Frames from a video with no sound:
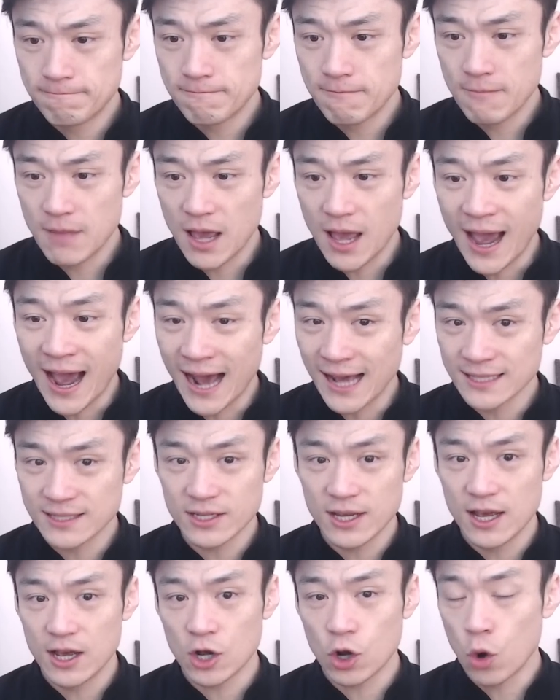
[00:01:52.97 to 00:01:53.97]
has
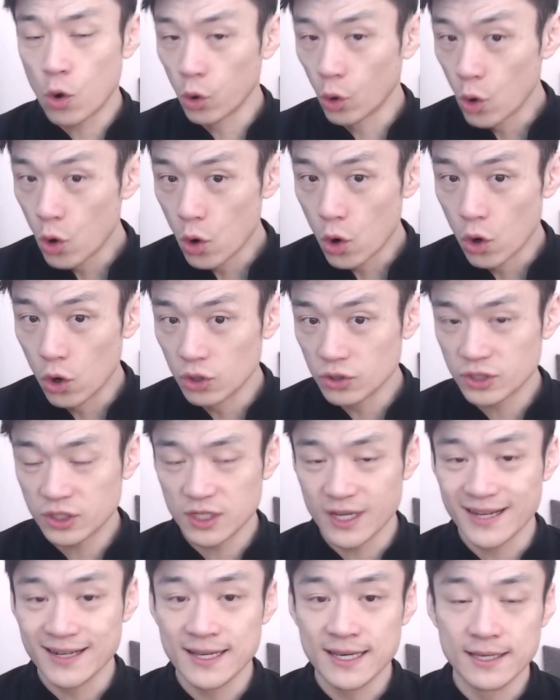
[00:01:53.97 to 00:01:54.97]
a clause
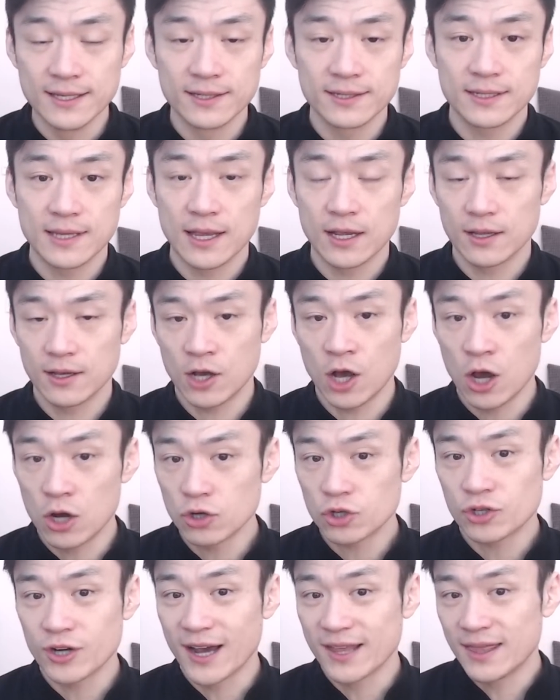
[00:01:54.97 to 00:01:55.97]
in his
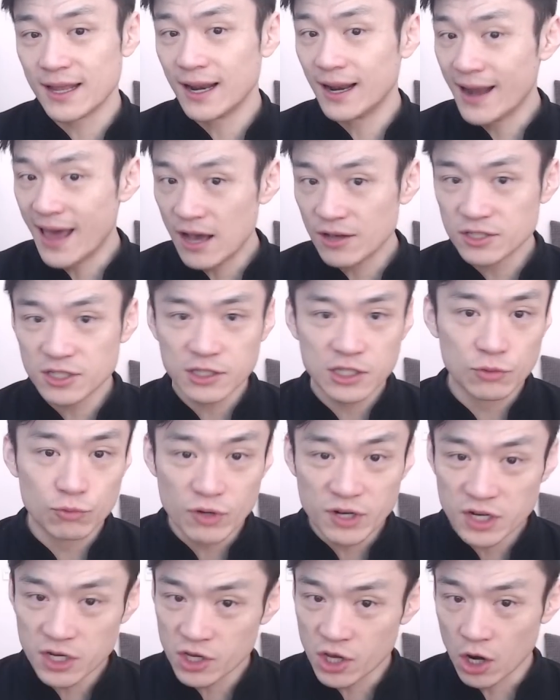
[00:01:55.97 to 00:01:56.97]
contract that allows him to
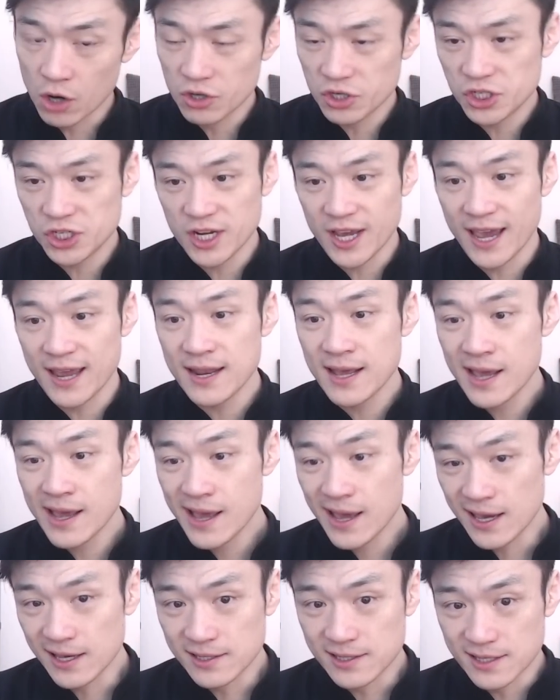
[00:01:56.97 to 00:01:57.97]
renegotiate
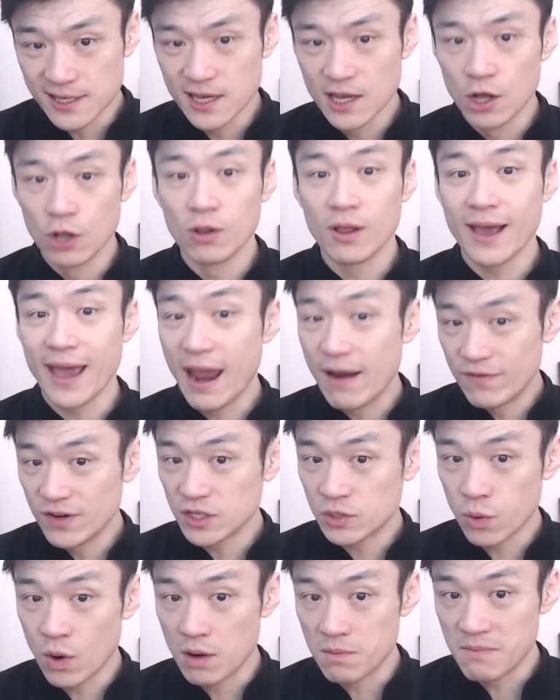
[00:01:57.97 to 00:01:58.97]
his deal every
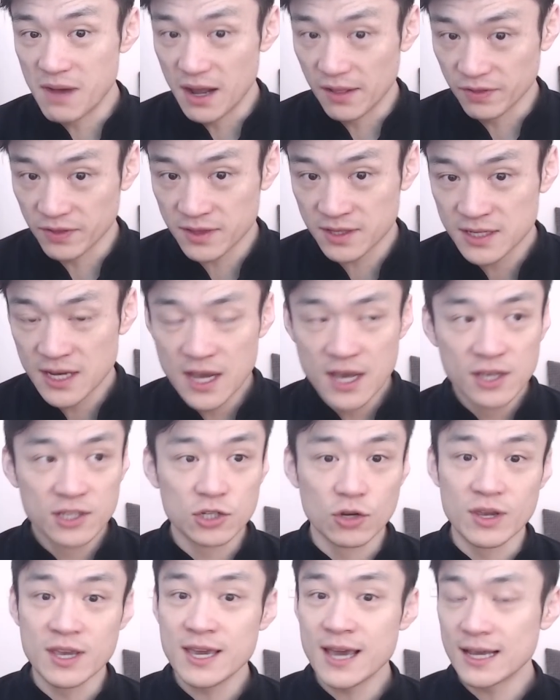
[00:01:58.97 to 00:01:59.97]
12 months. So
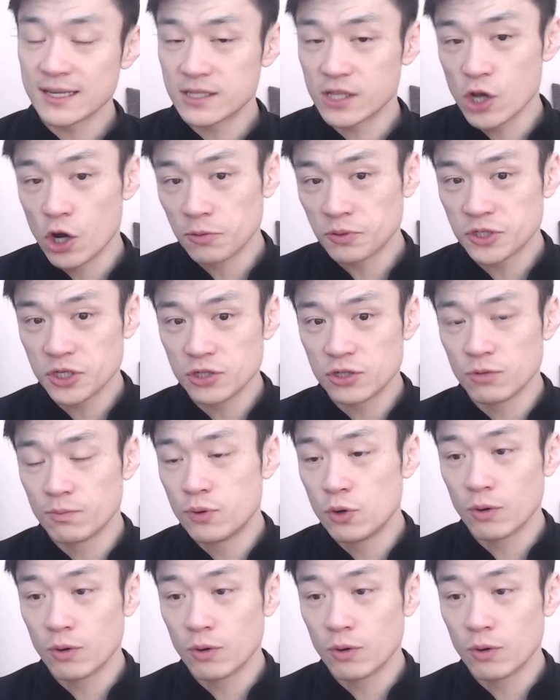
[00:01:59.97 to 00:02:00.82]
he has the option to pull